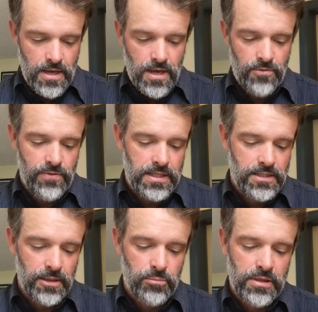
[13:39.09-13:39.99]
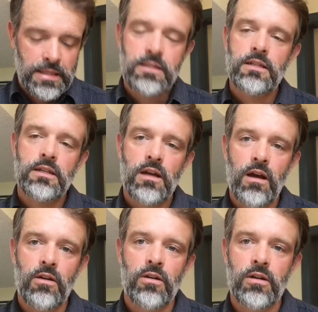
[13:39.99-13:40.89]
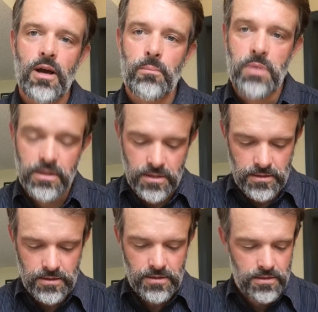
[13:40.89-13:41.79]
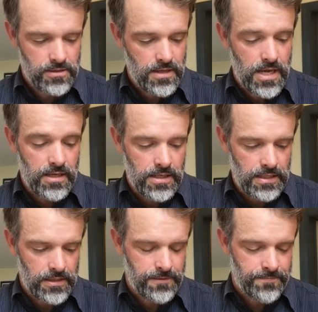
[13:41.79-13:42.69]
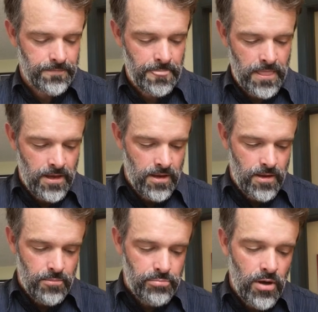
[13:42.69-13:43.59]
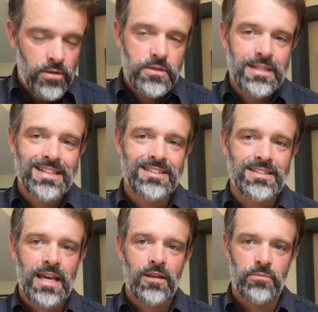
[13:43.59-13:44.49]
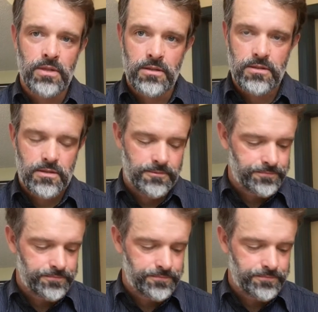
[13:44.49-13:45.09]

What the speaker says: of facing plenty and hunger, abundance and need. Paul's contentment